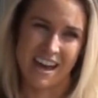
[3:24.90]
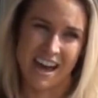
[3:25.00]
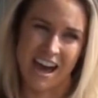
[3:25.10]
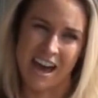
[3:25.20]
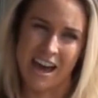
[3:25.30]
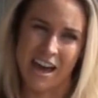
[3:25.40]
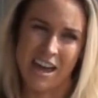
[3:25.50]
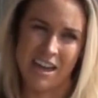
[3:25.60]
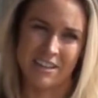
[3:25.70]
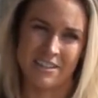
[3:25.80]

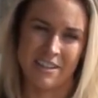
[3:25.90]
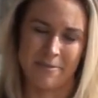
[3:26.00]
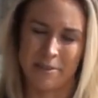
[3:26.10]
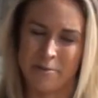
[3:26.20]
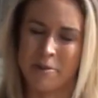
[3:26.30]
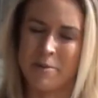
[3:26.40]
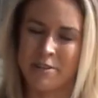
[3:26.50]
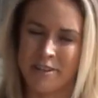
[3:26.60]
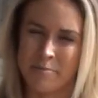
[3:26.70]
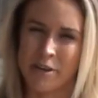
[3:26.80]
I definitely want to
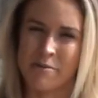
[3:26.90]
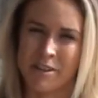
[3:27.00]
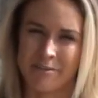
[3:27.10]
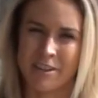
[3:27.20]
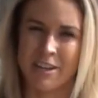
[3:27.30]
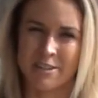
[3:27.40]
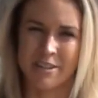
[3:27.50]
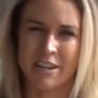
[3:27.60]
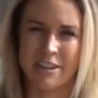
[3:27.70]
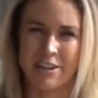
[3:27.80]
maintain my qualification
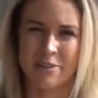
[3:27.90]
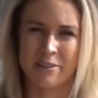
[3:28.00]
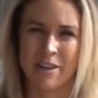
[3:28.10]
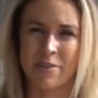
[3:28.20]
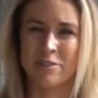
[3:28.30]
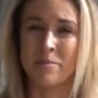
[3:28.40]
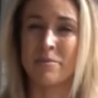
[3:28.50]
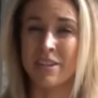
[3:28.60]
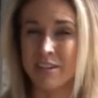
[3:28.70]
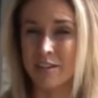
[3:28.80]
at a national level, so I'm
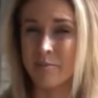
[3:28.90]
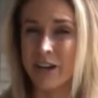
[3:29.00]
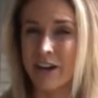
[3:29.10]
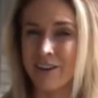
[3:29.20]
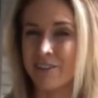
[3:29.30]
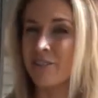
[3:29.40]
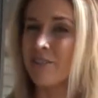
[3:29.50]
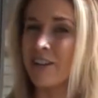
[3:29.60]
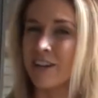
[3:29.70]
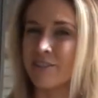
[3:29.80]
thinking about
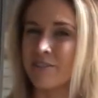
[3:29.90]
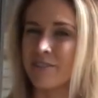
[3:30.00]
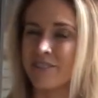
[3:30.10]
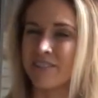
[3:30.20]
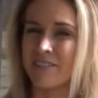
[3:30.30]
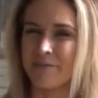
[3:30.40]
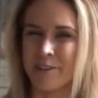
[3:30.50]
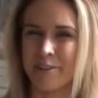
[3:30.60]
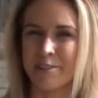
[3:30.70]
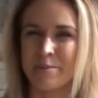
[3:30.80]
junior nationals, if
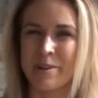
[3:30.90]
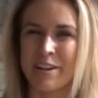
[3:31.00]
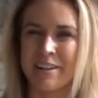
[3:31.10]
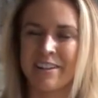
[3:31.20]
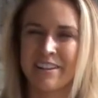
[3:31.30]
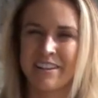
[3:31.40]
all goes well.